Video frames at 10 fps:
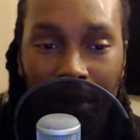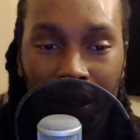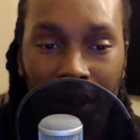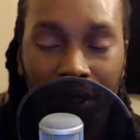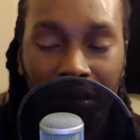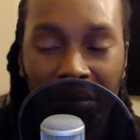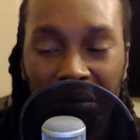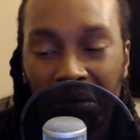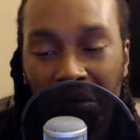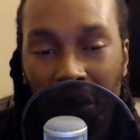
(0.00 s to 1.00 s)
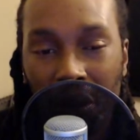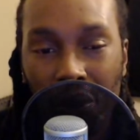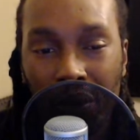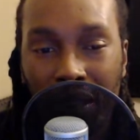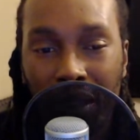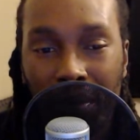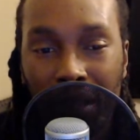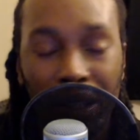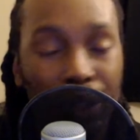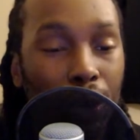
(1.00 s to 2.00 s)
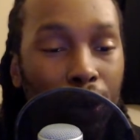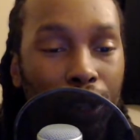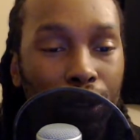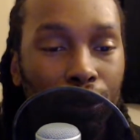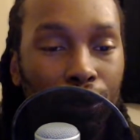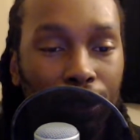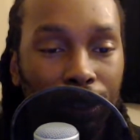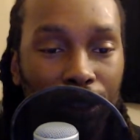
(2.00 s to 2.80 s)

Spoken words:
But who's going to be the golden goose?